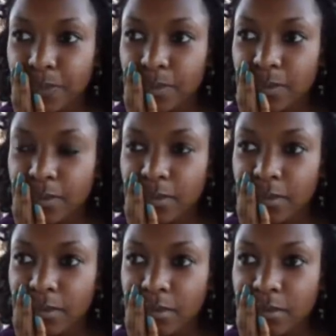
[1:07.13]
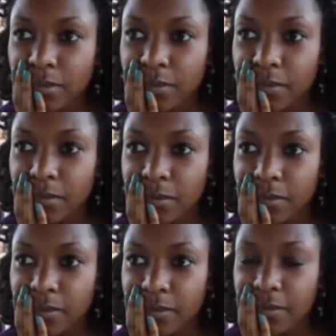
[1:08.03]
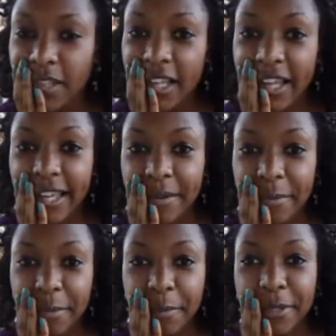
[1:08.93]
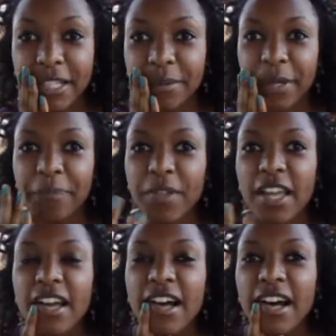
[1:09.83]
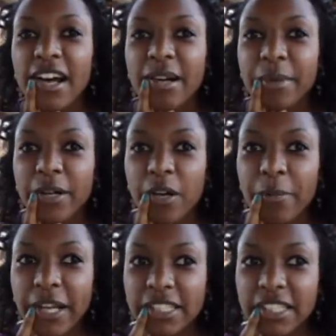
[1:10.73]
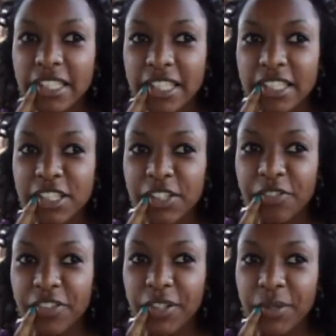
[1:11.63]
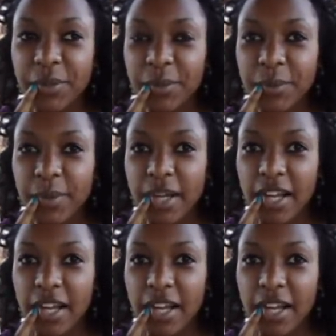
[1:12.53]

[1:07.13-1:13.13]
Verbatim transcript: Mm, I can't remember, but anyway, um, I'll go back to the interview.